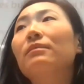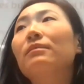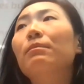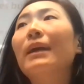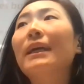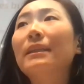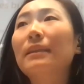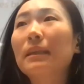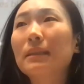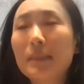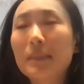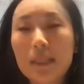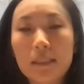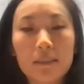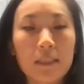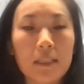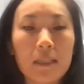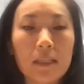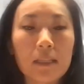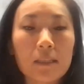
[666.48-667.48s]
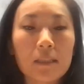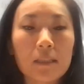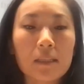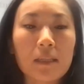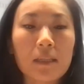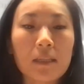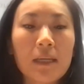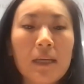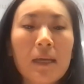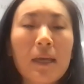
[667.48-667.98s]
by this incident.
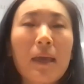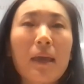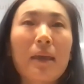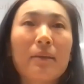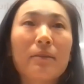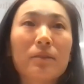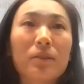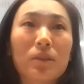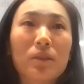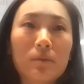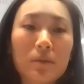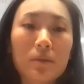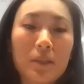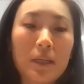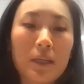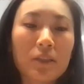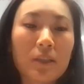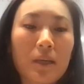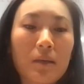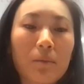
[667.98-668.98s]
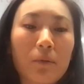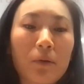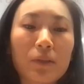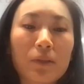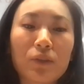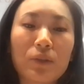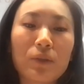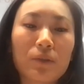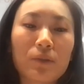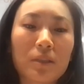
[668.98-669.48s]
And this table
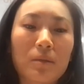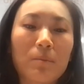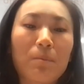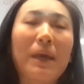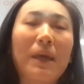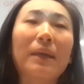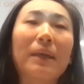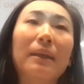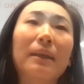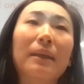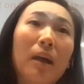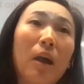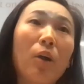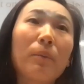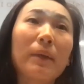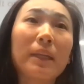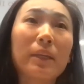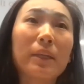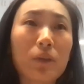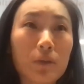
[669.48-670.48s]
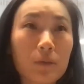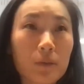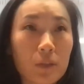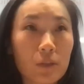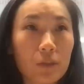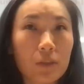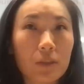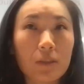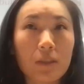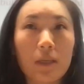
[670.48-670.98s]
is used by like how many
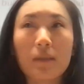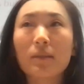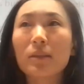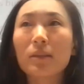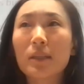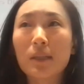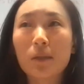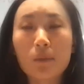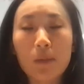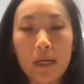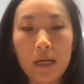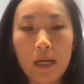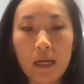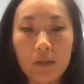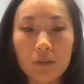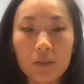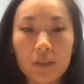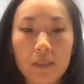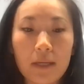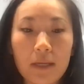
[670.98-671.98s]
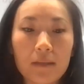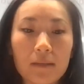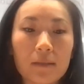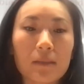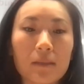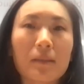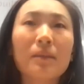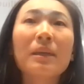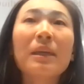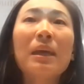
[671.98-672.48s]
users in the data warehouse and
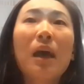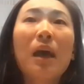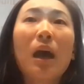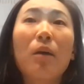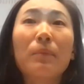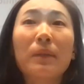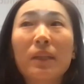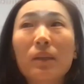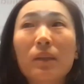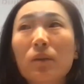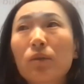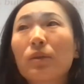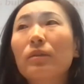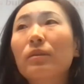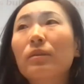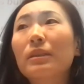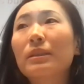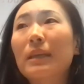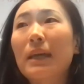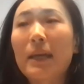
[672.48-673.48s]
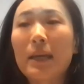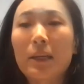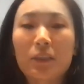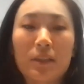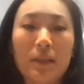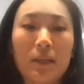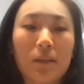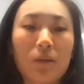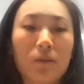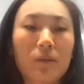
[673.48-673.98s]
how many queries are
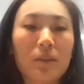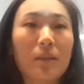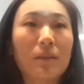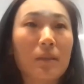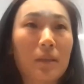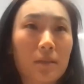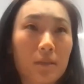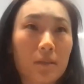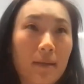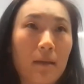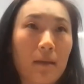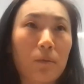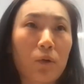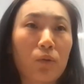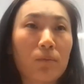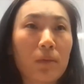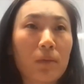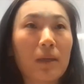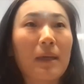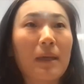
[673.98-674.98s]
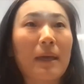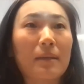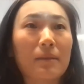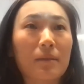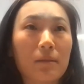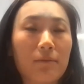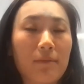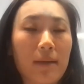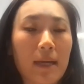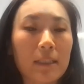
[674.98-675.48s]
actually using this table may get
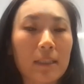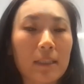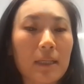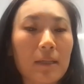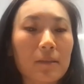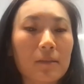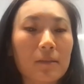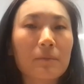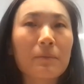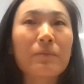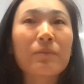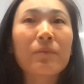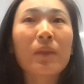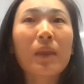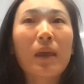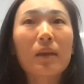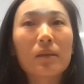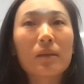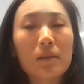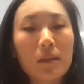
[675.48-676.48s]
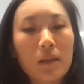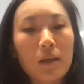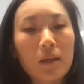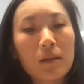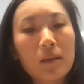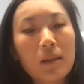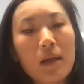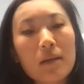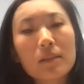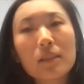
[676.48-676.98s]
affected. And
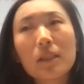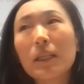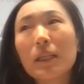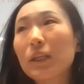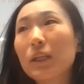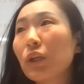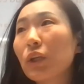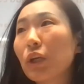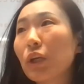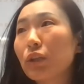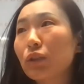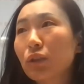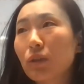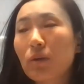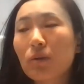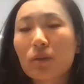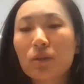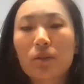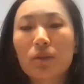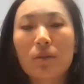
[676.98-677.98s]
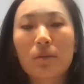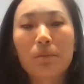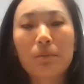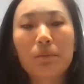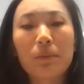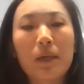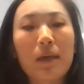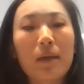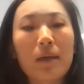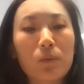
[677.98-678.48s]
along the lineage going to the
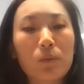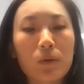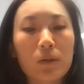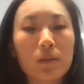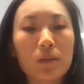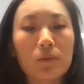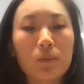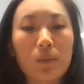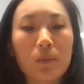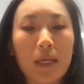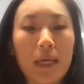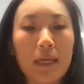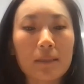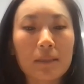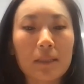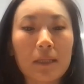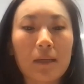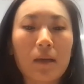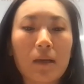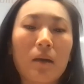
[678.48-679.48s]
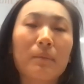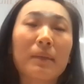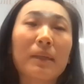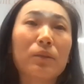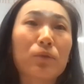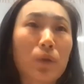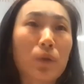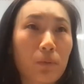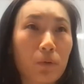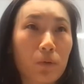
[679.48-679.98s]
BI world, we can see how
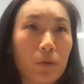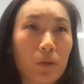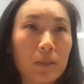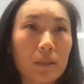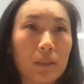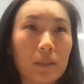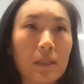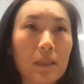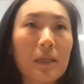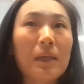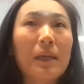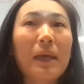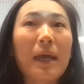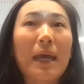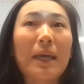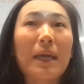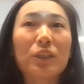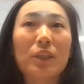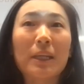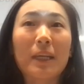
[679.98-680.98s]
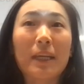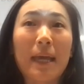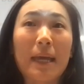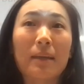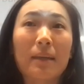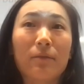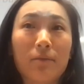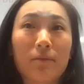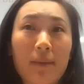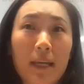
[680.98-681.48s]
many reports actually
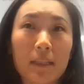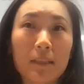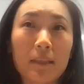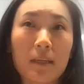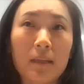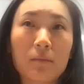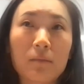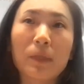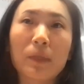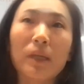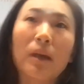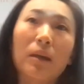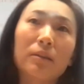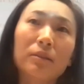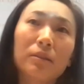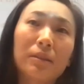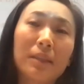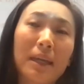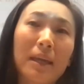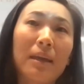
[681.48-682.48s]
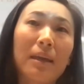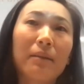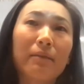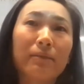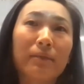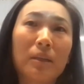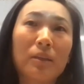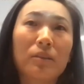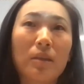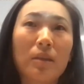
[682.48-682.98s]
get affected because they
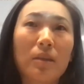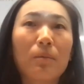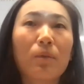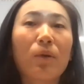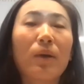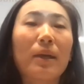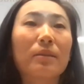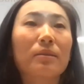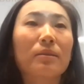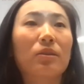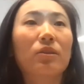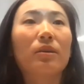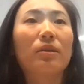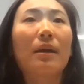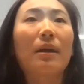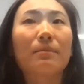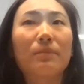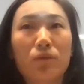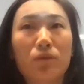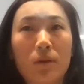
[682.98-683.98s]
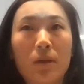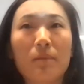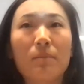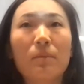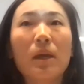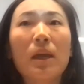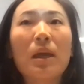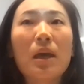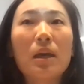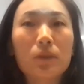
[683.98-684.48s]
have this table as their
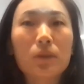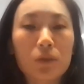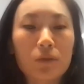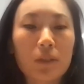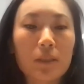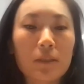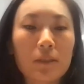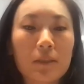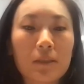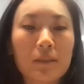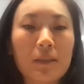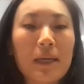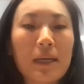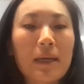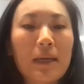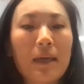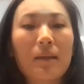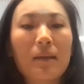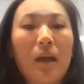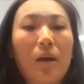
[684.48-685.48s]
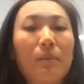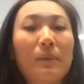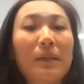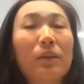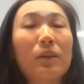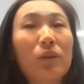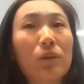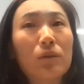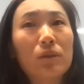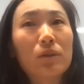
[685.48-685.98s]
upstream source, and how
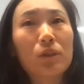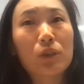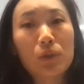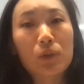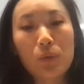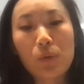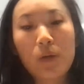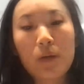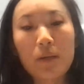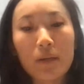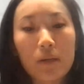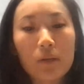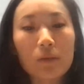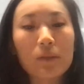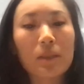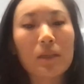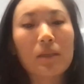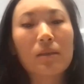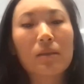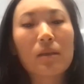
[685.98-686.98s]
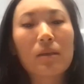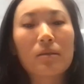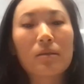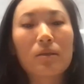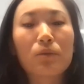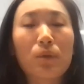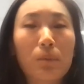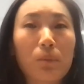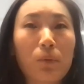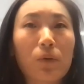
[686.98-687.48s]
many users who are using
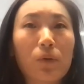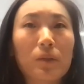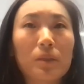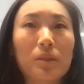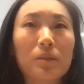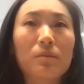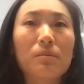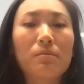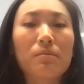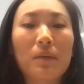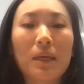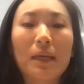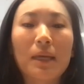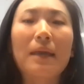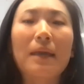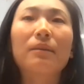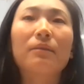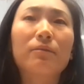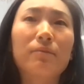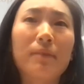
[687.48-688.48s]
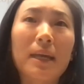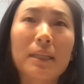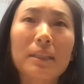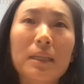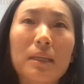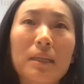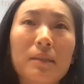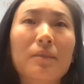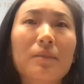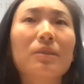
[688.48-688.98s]
the reports may get
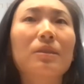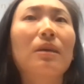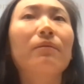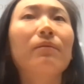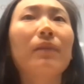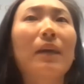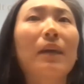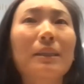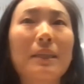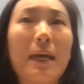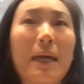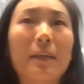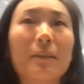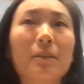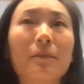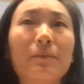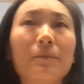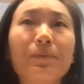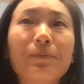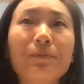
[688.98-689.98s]
affected and stuff like that.